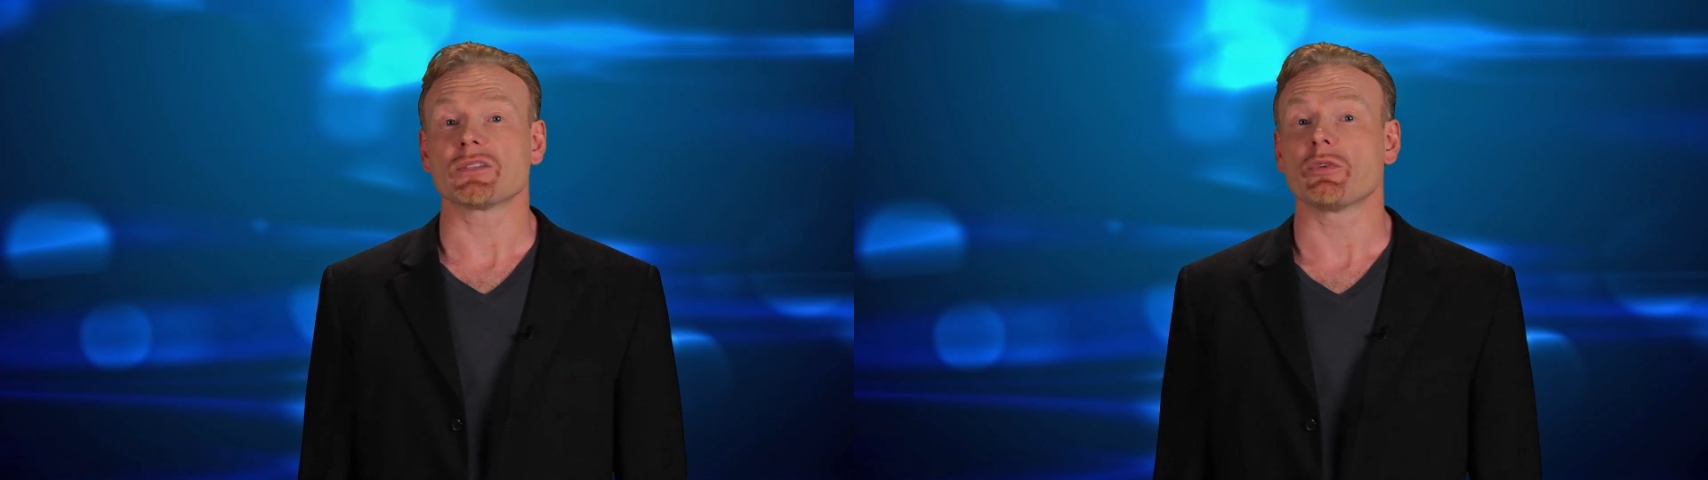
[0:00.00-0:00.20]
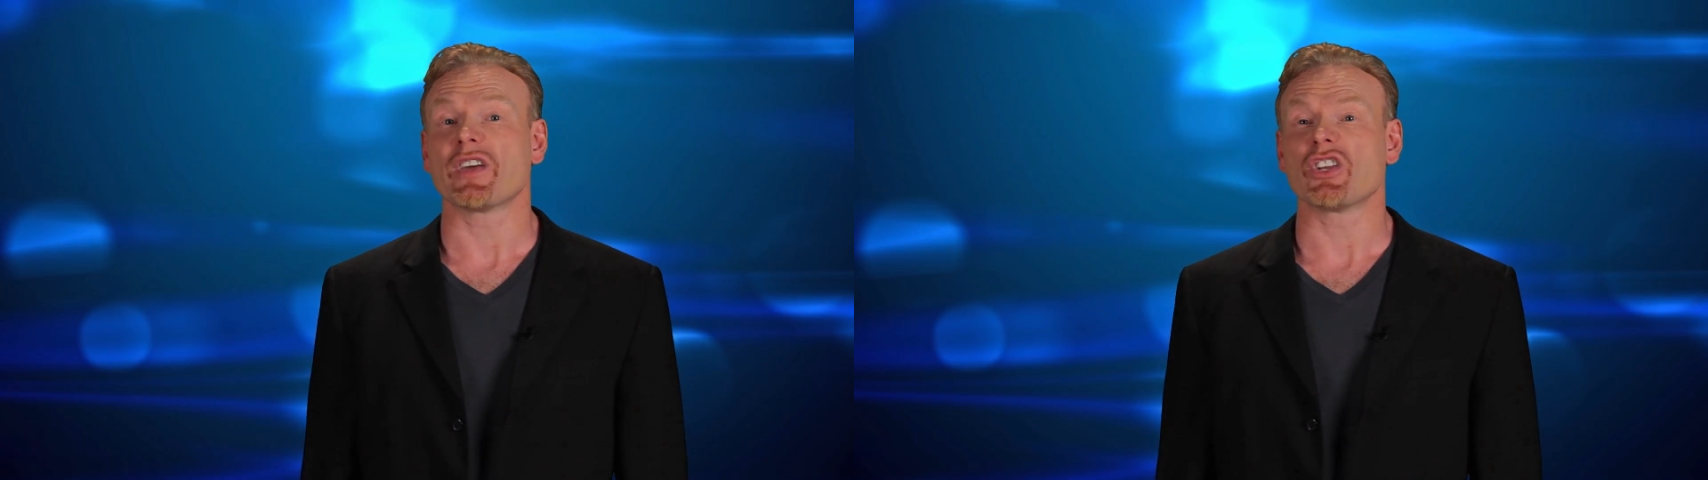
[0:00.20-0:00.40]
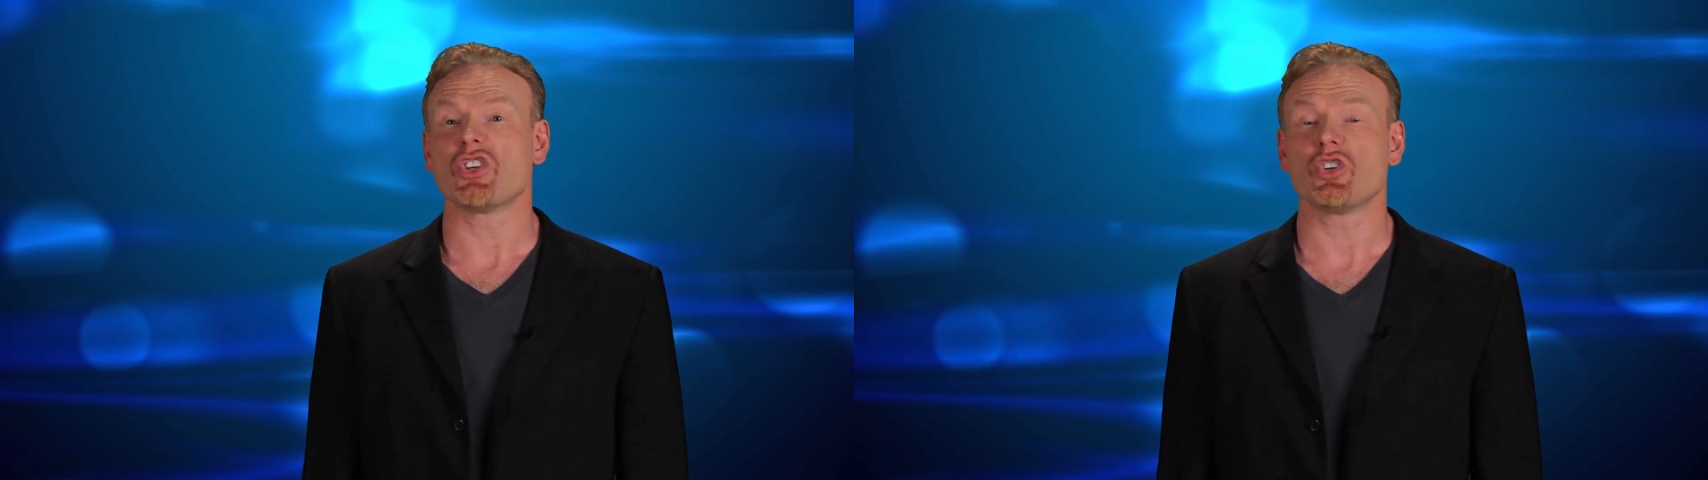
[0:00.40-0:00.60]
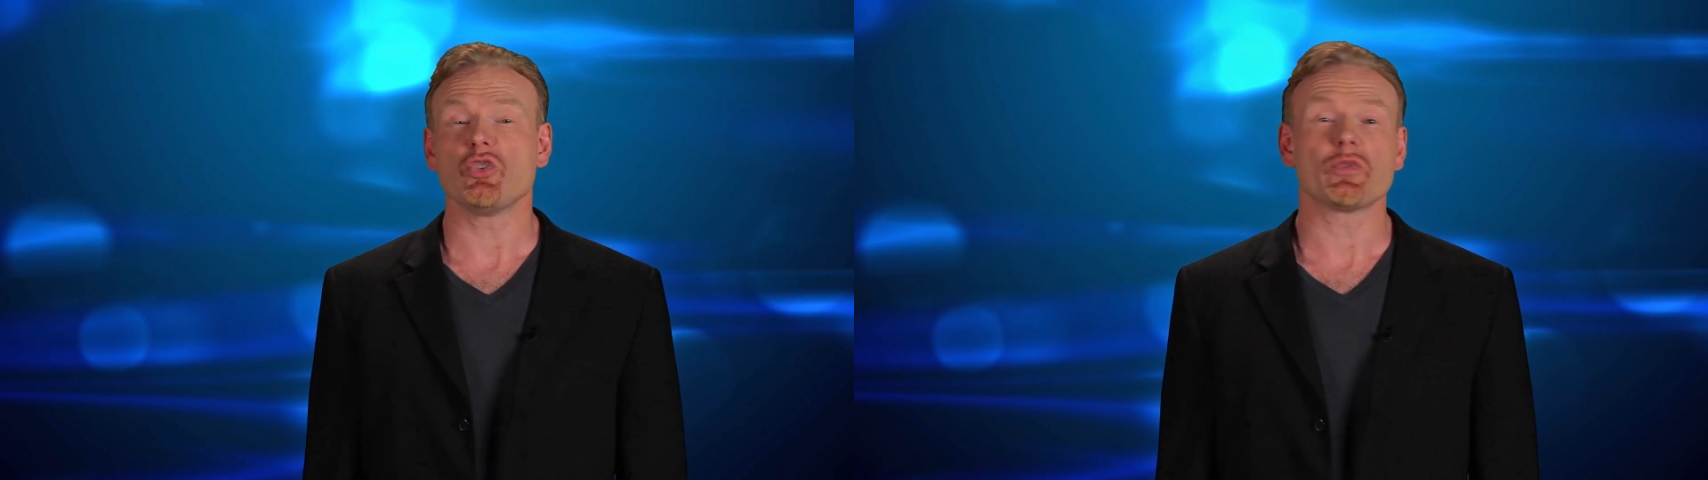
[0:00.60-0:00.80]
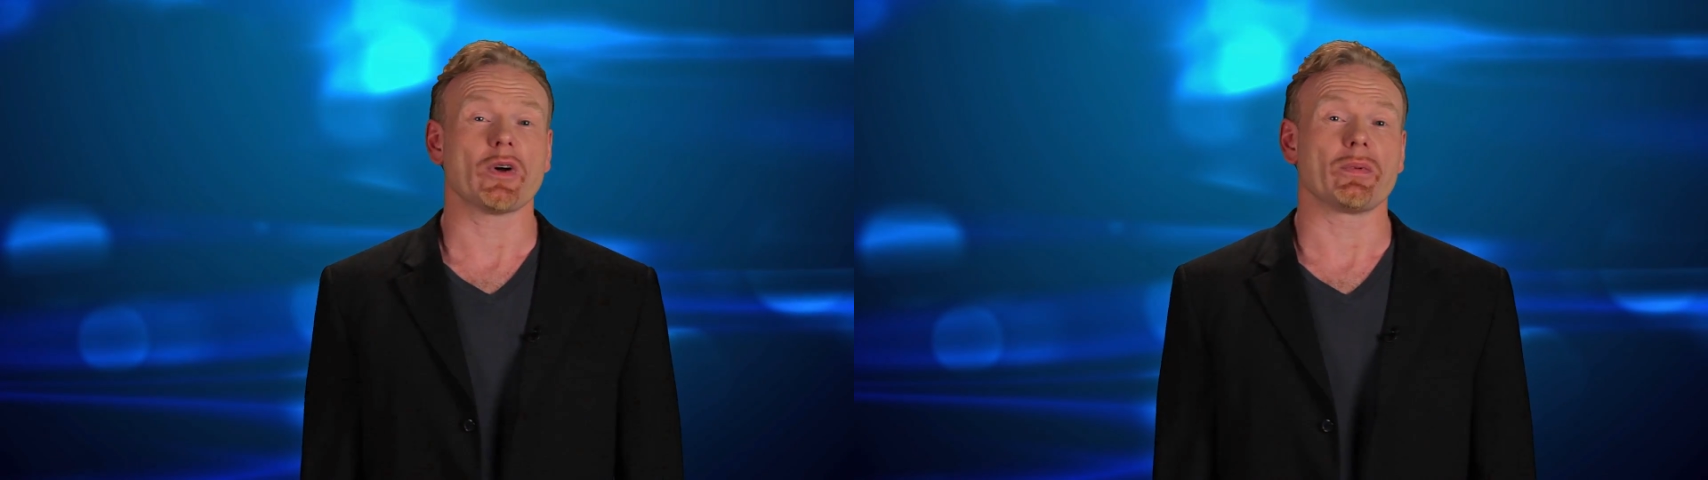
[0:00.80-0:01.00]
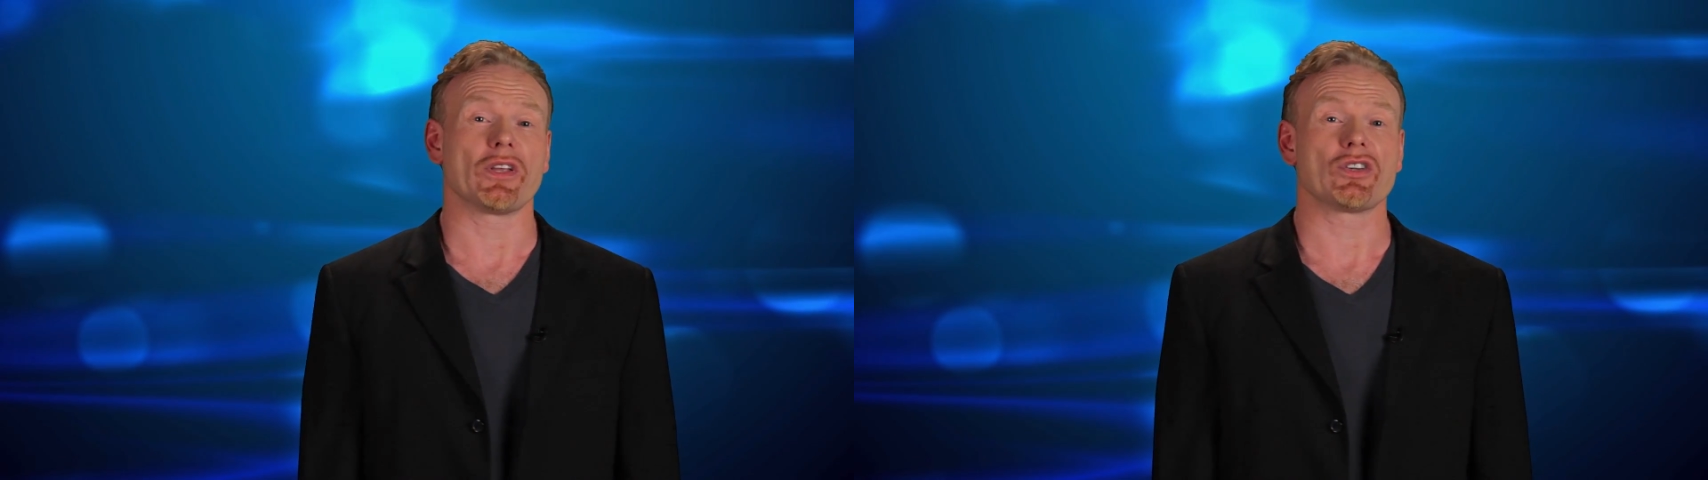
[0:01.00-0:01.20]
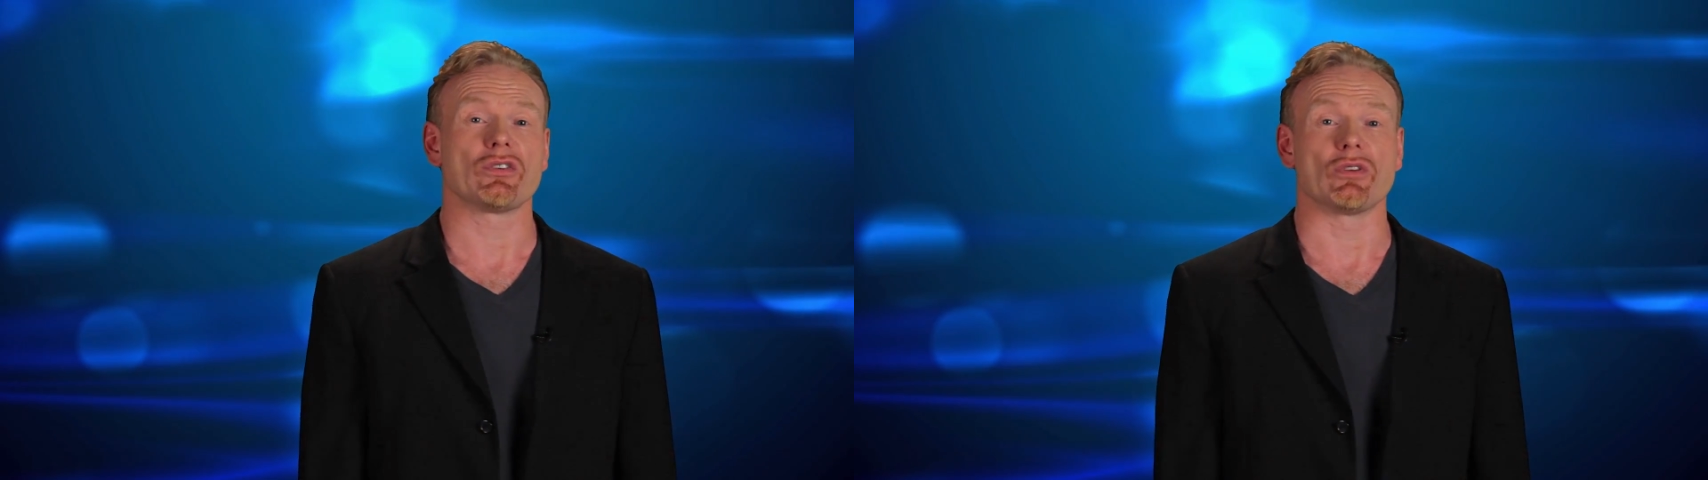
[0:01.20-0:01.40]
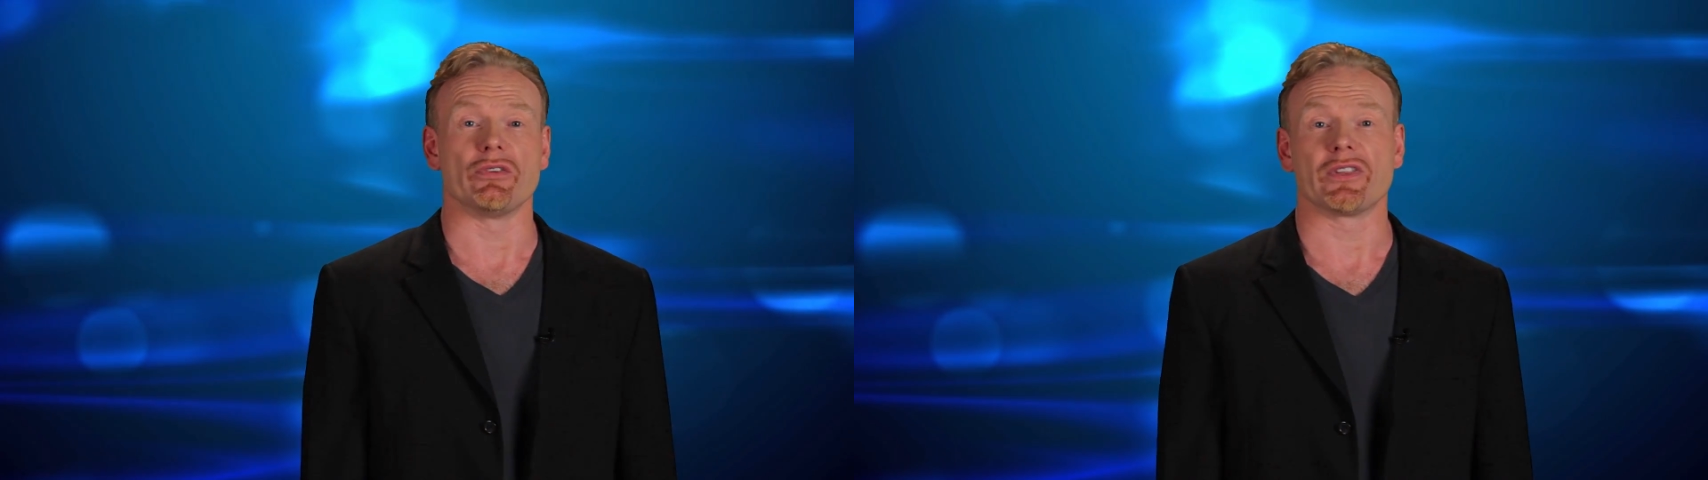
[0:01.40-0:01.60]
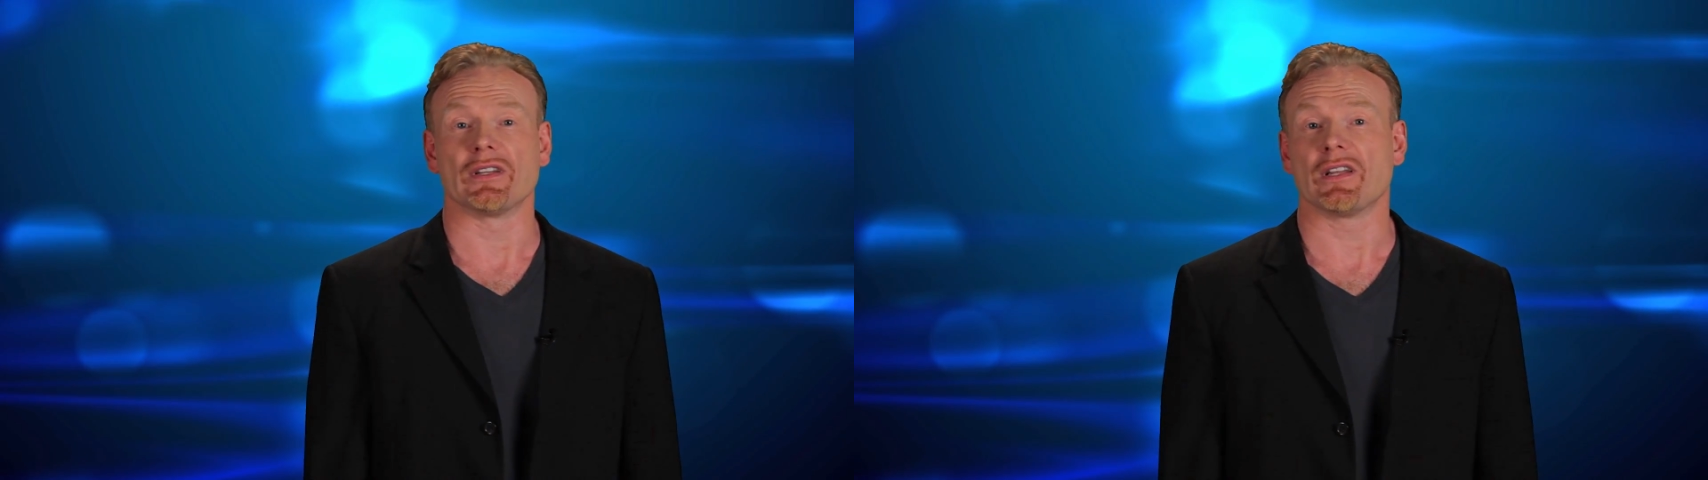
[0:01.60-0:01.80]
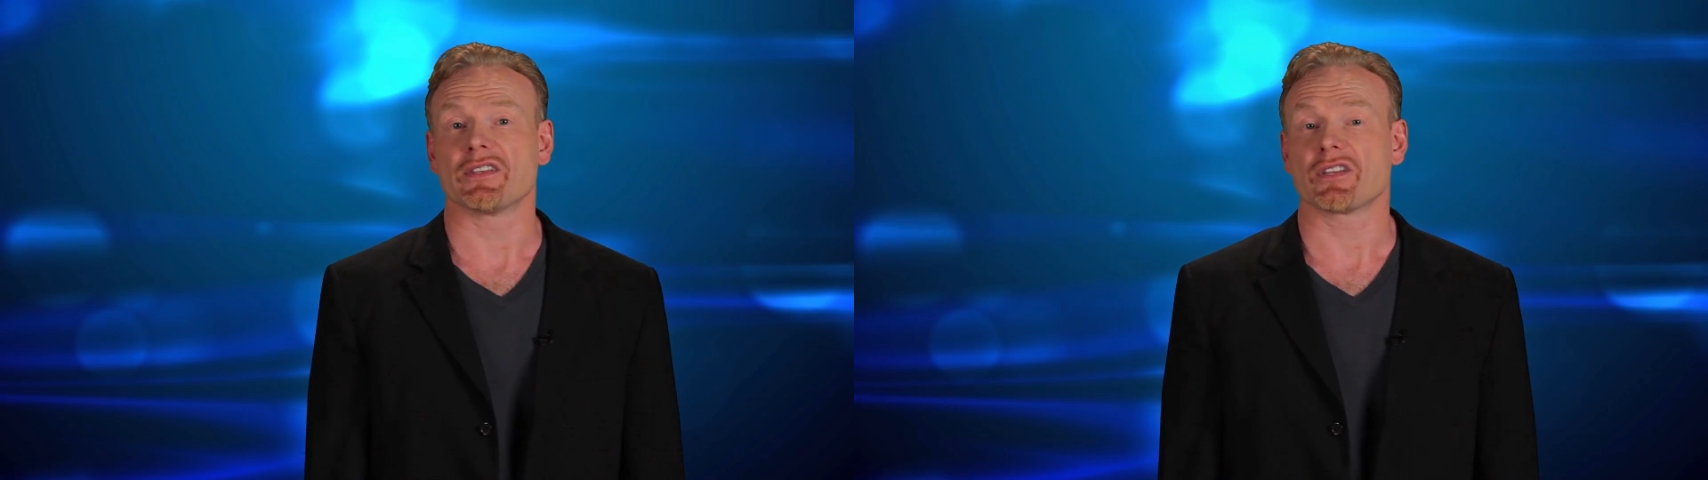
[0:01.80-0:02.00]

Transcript: we've had a huge population growth in the last